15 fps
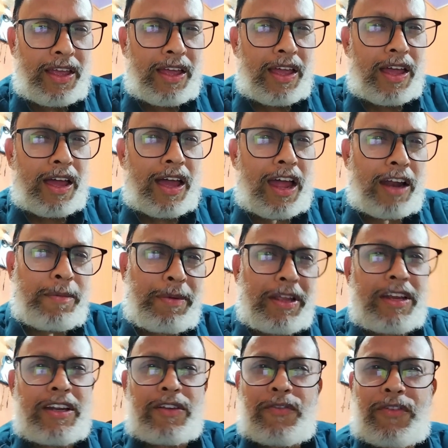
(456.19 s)
had been
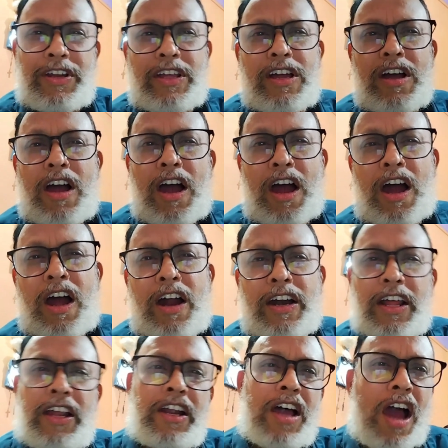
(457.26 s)
very hard and
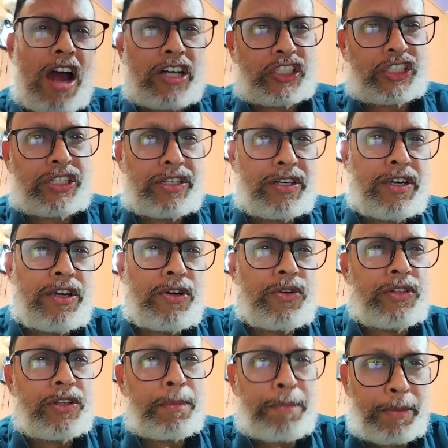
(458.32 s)
harsh to the
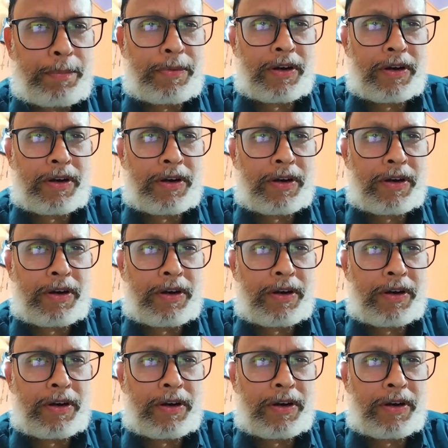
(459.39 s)
people,